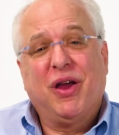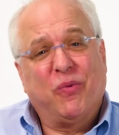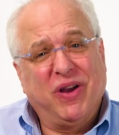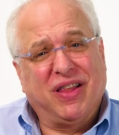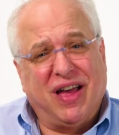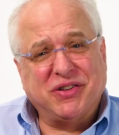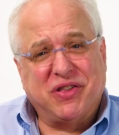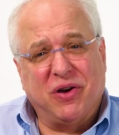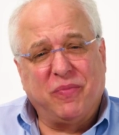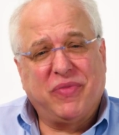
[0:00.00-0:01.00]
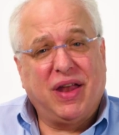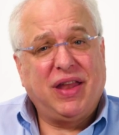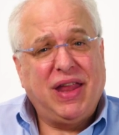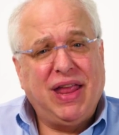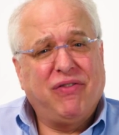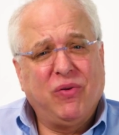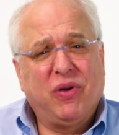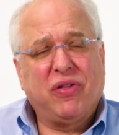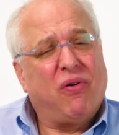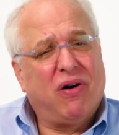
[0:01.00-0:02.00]
Realize, though, that even
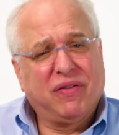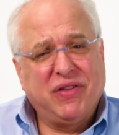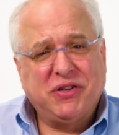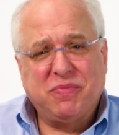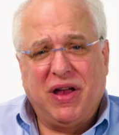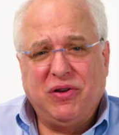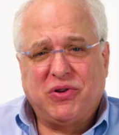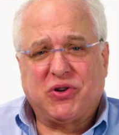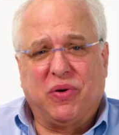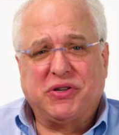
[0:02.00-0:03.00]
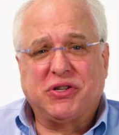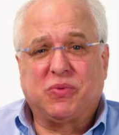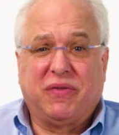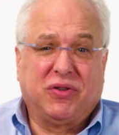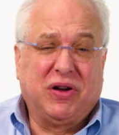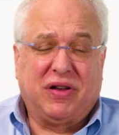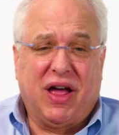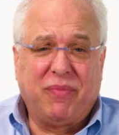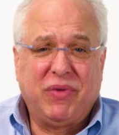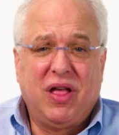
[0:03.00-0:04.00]
with all of these menu choices we've looked at,